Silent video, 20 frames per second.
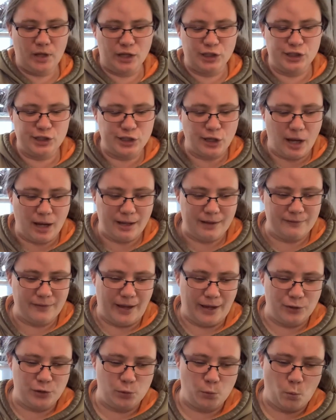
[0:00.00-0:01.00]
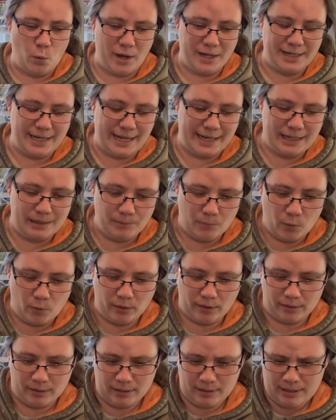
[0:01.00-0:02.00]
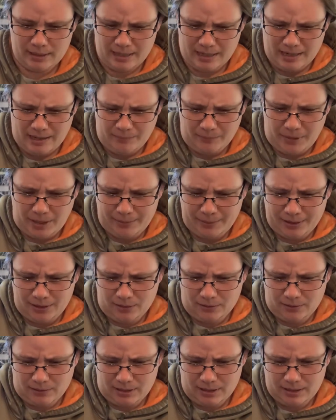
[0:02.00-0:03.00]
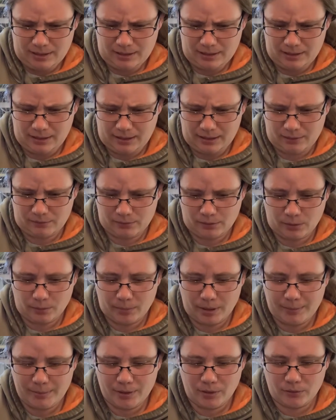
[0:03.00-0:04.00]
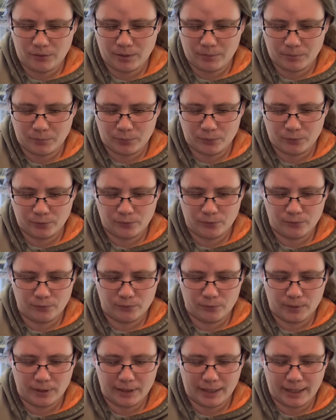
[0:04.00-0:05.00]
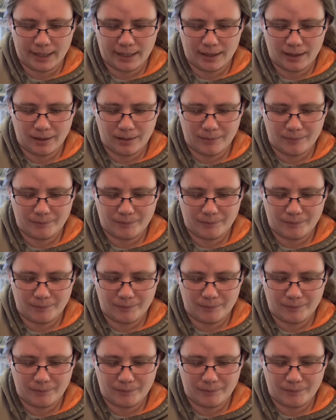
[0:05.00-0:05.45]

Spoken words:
shock value white anymore. Maybe it'll, I don't know, maybe it'll improve when I,